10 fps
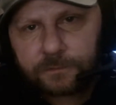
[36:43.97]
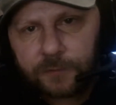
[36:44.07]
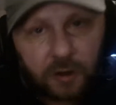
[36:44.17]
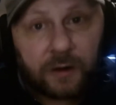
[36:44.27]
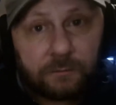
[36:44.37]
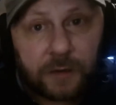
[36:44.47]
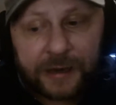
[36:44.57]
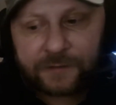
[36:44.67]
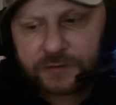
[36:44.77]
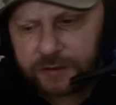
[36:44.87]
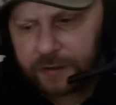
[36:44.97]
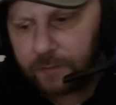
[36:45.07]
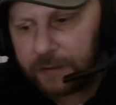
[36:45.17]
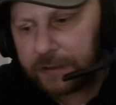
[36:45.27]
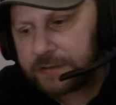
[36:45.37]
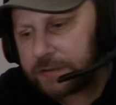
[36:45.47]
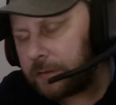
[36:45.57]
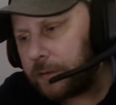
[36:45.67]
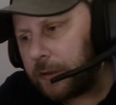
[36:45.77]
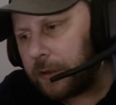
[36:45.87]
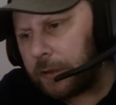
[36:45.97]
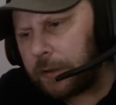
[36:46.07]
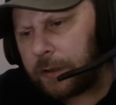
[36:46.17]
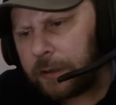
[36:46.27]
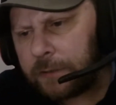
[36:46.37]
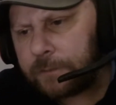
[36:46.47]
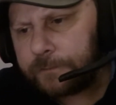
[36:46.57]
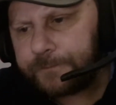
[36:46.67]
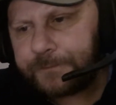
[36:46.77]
Oh, I have done in the past. Um,